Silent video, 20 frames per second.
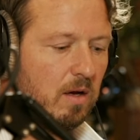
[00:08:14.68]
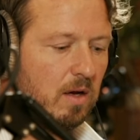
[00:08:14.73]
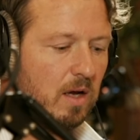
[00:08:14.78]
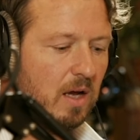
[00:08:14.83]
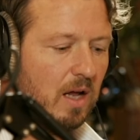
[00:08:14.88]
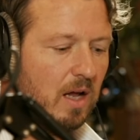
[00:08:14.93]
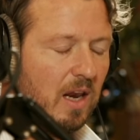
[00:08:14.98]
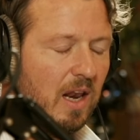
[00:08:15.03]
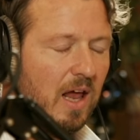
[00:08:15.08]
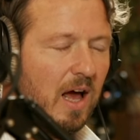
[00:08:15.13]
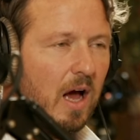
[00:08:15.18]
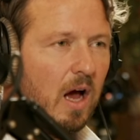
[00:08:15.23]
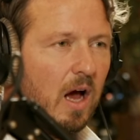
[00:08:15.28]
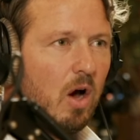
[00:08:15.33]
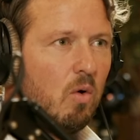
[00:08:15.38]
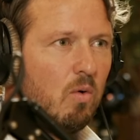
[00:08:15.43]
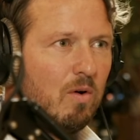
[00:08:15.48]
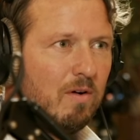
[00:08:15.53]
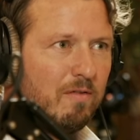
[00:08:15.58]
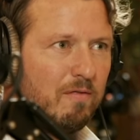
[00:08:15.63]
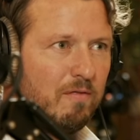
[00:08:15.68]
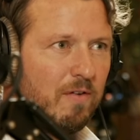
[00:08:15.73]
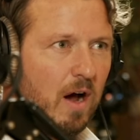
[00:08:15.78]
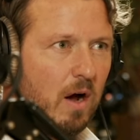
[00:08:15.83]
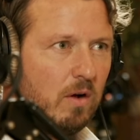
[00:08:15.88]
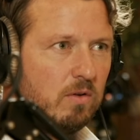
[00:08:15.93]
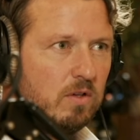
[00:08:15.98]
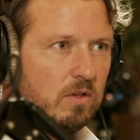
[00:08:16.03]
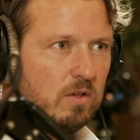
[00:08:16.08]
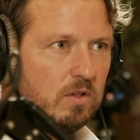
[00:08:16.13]
allow a
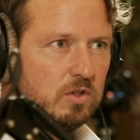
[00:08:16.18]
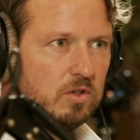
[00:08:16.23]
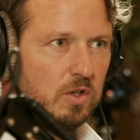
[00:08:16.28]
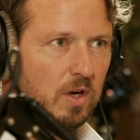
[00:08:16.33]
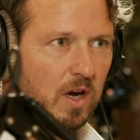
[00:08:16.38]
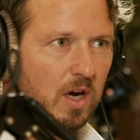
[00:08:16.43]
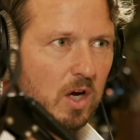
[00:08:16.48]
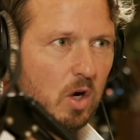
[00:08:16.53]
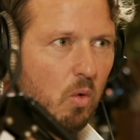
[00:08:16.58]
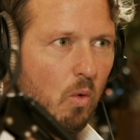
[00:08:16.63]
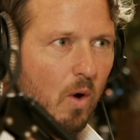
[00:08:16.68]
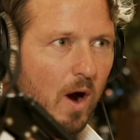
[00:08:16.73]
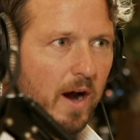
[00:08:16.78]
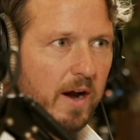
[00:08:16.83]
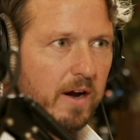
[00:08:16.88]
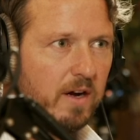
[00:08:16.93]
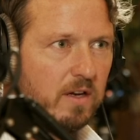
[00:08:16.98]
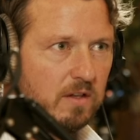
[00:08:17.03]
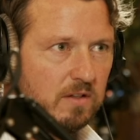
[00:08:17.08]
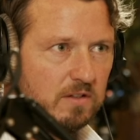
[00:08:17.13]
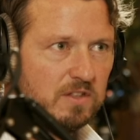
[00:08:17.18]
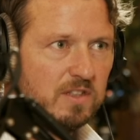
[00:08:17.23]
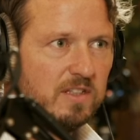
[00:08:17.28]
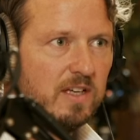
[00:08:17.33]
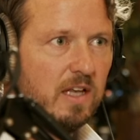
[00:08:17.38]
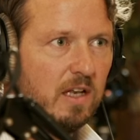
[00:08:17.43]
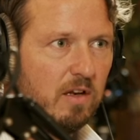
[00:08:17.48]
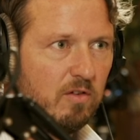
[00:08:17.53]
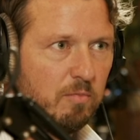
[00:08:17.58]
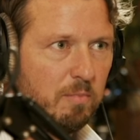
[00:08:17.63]
founder to acquire the
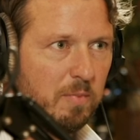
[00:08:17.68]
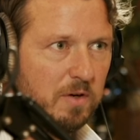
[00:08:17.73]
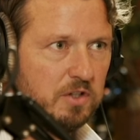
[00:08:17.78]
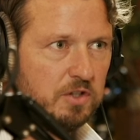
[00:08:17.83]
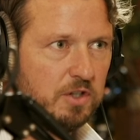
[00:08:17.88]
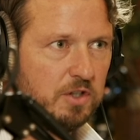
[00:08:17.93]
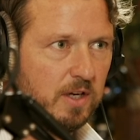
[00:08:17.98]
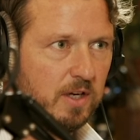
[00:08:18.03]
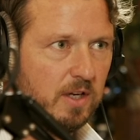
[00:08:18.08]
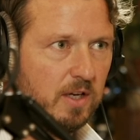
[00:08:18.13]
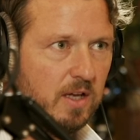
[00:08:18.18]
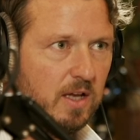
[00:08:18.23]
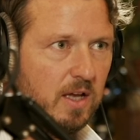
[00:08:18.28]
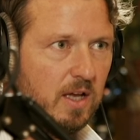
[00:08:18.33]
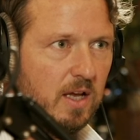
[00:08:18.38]
skill of pitching.